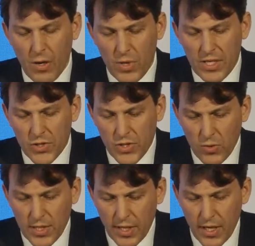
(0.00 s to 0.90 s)
We
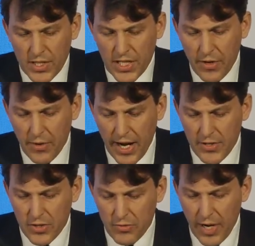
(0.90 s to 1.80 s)
consulted last year on how
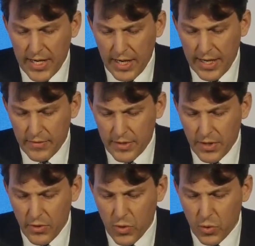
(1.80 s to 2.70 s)
to regulate the
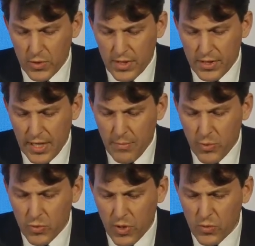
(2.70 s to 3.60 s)
so-called
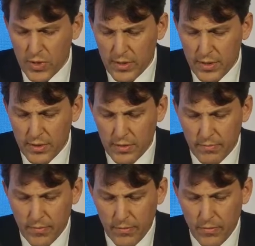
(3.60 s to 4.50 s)
stable coins,
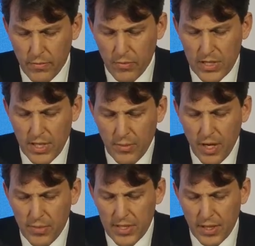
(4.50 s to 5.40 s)
which some
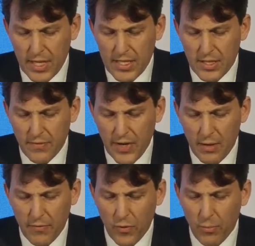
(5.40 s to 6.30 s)
companies are keen to
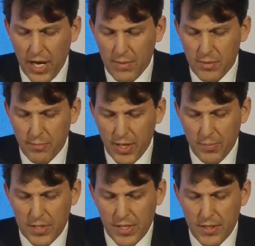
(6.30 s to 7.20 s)
develop for payment
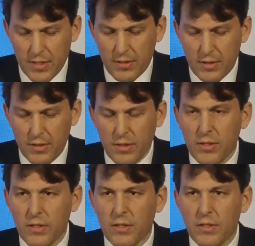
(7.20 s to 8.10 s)
purposes.
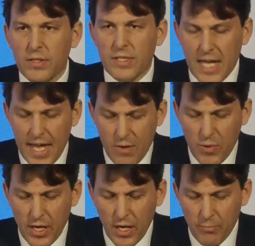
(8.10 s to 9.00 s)
Today,
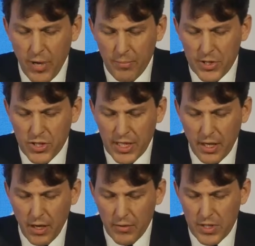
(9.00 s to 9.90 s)
we are
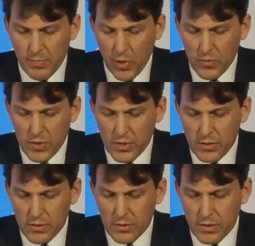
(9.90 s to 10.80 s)
publishing our response,